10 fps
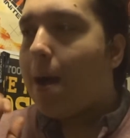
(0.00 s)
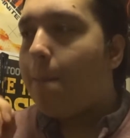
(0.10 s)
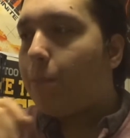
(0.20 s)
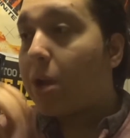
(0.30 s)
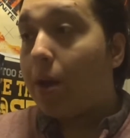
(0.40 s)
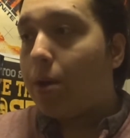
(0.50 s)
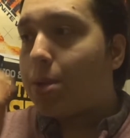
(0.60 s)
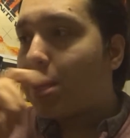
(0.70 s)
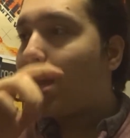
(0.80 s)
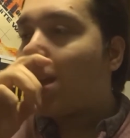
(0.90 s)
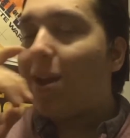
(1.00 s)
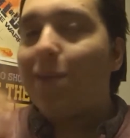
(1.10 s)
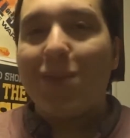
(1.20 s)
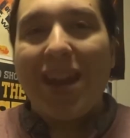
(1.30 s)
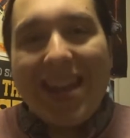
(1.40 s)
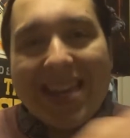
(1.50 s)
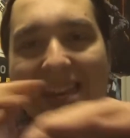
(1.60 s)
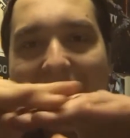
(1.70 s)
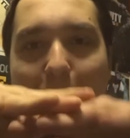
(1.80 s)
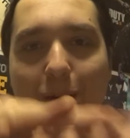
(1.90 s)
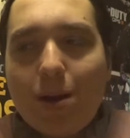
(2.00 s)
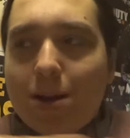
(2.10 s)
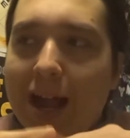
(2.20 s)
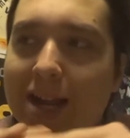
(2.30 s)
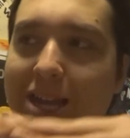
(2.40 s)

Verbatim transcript: because it kind of links together, and it's